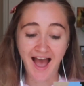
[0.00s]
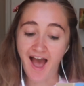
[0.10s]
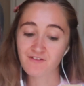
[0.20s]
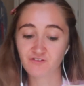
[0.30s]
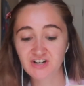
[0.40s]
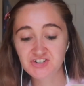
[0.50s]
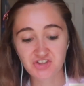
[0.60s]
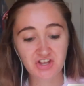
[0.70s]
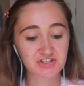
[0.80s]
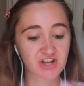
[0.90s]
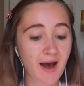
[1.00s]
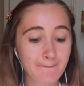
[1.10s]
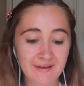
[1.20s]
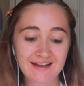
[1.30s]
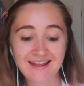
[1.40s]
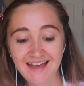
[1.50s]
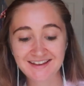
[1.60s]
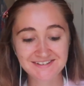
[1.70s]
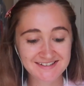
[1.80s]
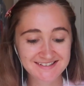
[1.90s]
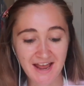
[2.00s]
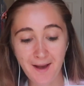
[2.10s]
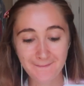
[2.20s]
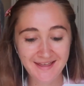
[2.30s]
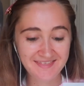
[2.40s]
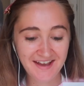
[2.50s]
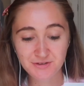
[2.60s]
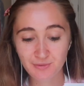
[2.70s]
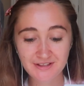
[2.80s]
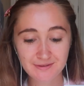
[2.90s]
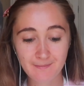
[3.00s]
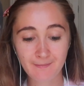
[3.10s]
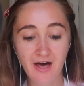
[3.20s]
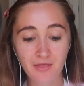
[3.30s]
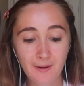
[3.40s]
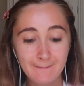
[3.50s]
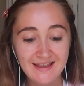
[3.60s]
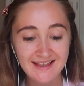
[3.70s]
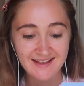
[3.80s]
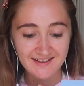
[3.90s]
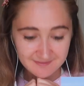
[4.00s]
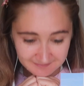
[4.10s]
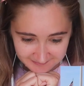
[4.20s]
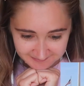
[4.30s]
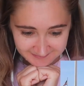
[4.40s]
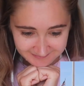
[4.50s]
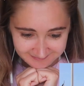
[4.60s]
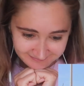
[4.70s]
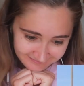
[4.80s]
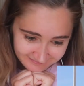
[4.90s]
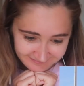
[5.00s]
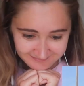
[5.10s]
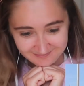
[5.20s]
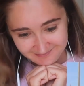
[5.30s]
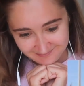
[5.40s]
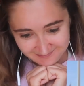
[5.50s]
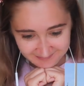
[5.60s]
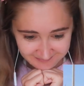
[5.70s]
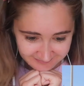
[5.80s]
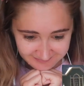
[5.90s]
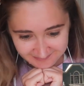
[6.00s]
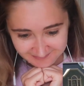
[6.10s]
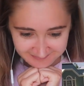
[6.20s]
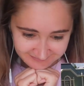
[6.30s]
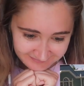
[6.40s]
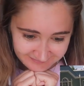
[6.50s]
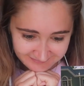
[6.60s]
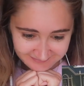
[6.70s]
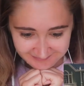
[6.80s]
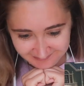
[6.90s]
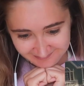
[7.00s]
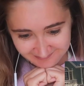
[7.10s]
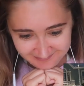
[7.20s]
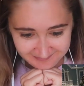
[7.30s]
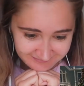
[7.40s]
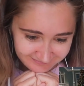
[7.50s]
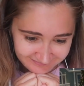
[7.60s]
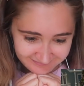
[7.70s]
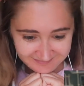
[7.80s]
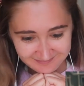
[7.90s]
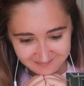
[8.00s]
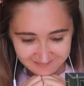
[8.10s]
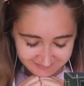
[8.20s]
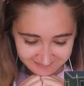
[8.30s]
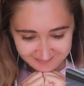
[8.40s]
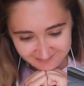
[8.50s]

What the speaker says: I've reached the top and had to stop, and that's what's been bothering me. I wanna be a man cop, and stroll right into town,